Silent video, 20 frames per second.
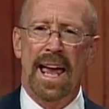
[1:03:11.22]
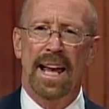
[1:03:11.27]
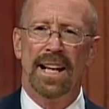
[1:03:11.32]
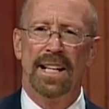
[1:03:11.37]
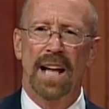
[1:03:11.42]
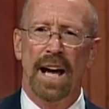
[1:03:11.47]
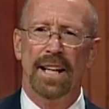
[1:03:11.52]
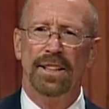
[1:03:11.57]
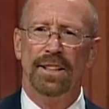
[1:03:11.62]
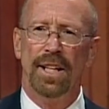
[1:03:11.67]
In
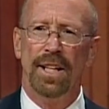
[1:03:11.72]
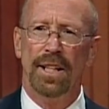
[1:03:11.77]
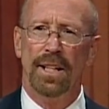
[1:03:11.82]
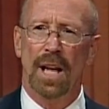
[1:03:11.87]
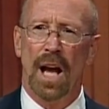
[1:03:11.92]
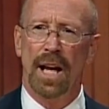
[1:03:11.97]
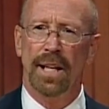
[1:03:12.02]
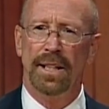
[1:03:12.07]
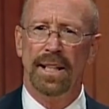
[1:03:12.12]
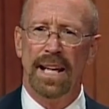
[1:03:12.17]

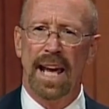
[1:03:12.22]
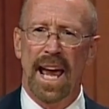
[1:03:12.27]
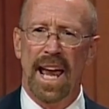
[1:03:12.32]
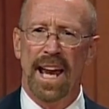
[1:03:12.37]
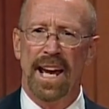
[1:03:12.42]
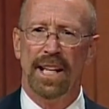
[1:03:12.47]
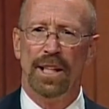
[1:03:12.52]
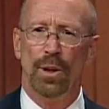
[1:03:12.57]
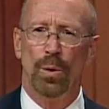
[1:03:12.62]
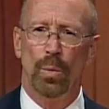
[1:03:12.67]

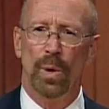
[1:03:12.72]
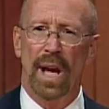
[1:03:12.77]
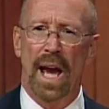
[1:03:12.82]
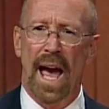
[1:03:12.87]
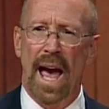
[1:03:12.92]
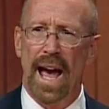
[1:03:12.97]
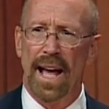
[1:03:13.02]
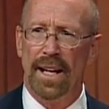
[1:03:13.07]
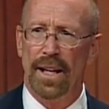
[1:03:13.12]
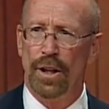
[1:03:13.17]
1998, we
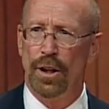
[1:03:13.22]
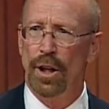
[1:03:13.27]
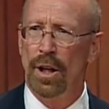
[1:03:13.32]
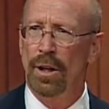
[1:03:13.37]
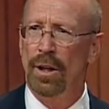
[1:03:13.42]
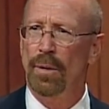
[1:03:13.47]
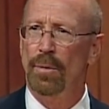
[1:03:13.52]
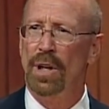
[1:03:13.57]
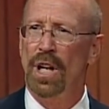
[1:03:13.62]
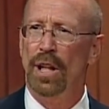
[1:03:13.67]
added
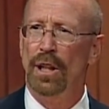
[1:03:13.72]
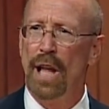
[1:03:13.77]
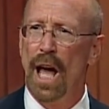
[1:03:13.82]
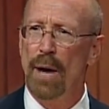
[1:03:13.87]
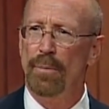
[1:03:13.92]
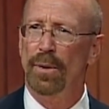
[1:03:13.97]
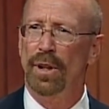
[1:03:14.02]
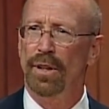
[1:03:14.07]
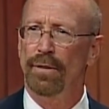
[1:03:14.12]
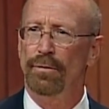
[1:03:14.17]

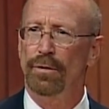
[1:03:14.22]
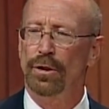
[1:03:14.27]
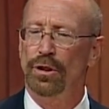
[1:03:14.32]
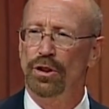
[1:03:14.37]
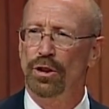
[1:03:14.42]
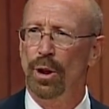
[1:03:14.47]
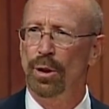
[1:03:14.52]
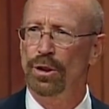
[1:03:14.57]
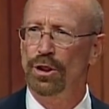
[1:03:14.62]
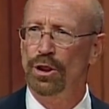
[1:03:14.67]
collaborative
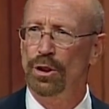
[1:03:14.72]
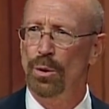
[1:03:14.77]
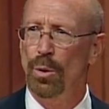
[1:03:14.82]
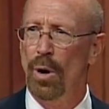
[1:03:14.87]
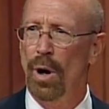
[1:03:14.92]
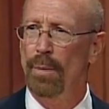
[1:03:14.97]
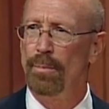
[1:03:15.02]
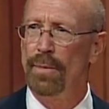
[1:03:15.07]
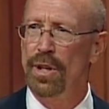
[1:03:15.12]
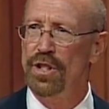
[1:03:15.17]
research to
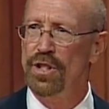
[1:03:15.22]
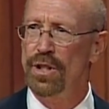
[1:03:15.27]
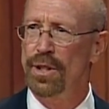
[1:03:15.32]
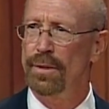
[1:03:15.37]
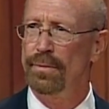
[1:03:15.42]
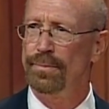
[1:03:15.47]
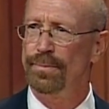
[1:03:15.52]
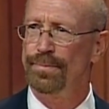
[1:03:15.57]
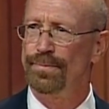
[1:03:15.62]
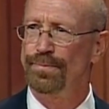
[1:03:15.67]
our
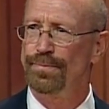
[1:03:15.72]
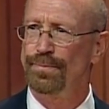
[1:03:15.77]
mission.